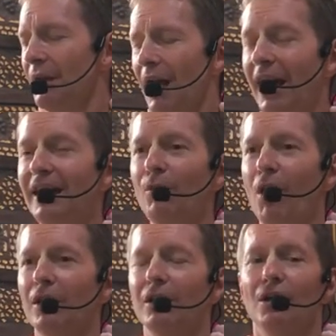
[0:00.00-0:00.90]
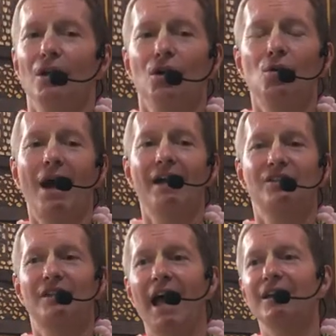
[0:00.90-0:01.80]
Anyone who has
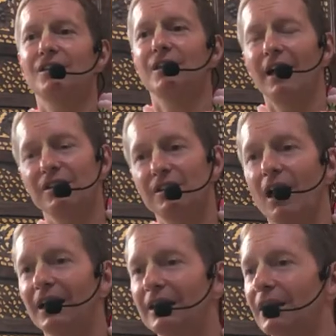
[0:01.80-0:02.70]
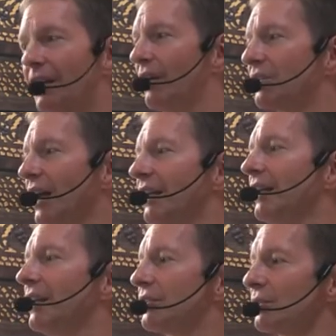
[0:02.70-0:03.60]
danced and sung in the kirtan
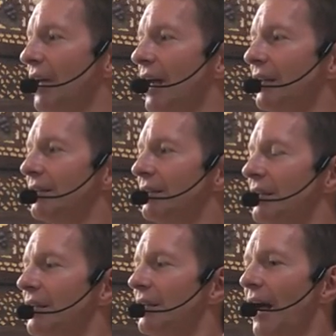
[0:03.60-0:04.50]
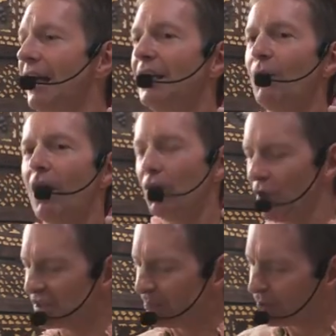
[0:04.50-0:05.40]
here today, anyone who
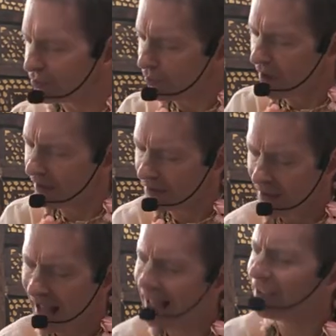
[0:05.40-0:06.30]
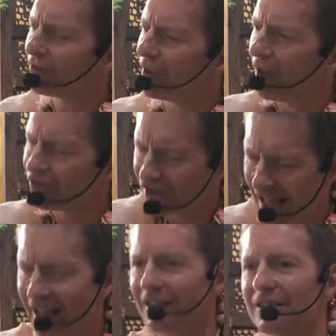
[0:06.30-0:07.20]
has put one hand of
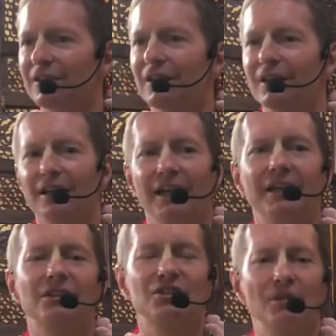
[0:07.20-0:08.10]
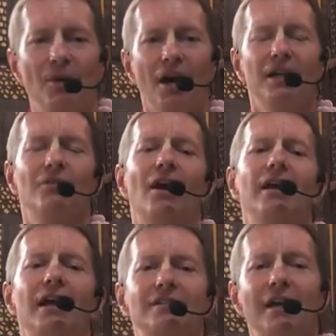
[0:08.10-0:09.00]
sand in the samadhi of
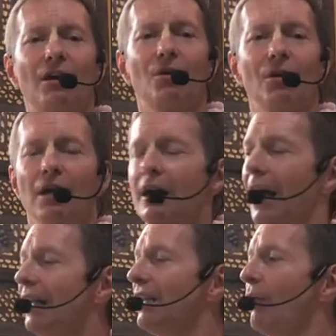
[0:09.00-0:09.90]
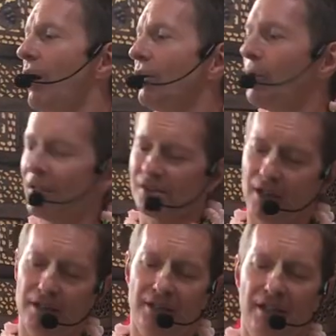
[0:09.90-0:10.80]
Haridas Thakur, anyone who has
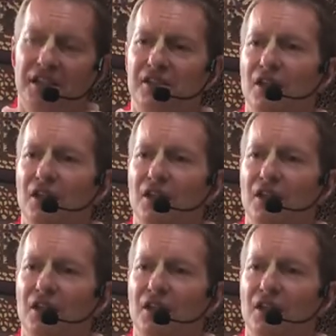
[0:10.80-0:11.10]
done his